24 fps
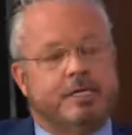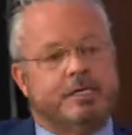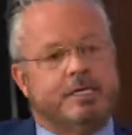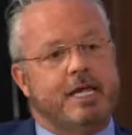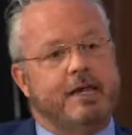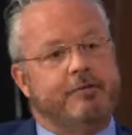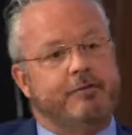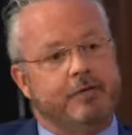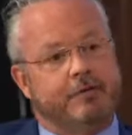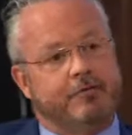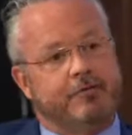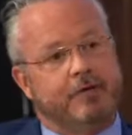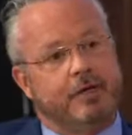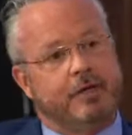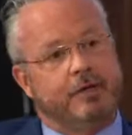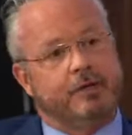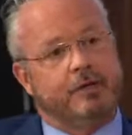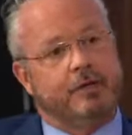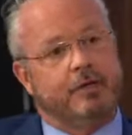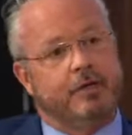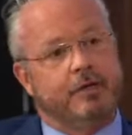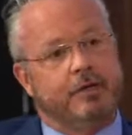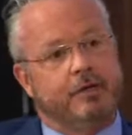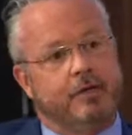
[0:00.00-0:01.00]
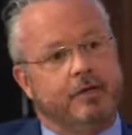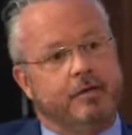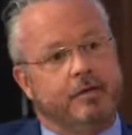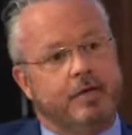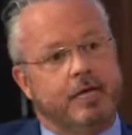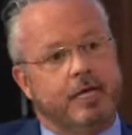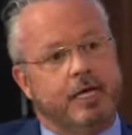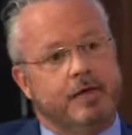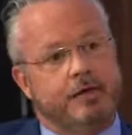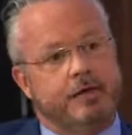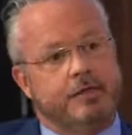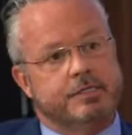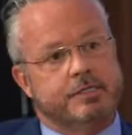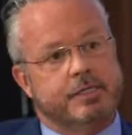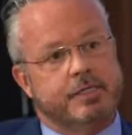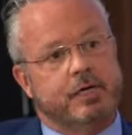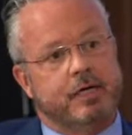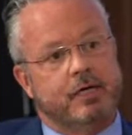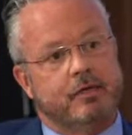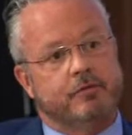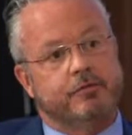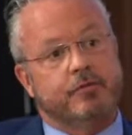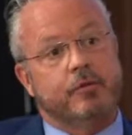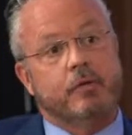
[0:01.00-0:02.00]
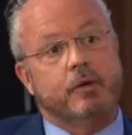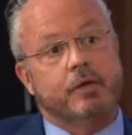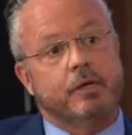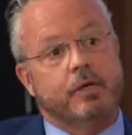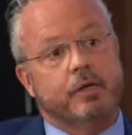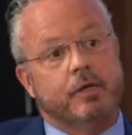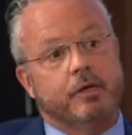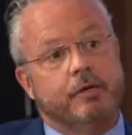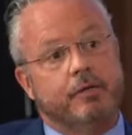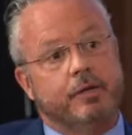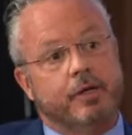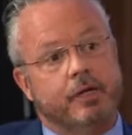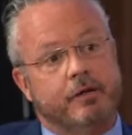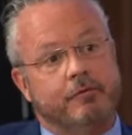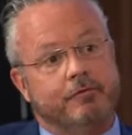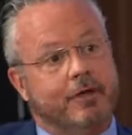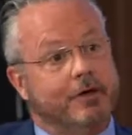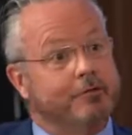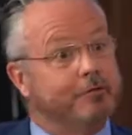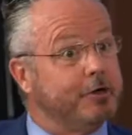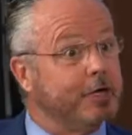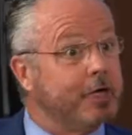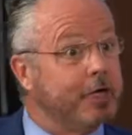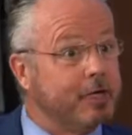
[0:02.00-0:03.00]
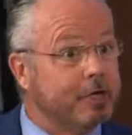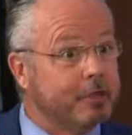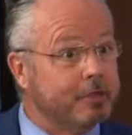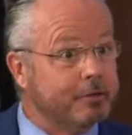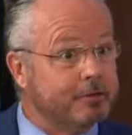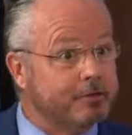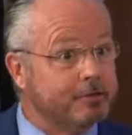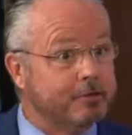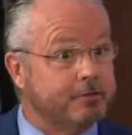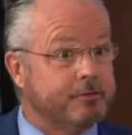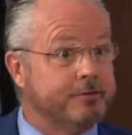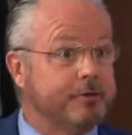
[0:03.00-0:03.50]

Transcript: But it does have an effect on the other counties in California that have never done it.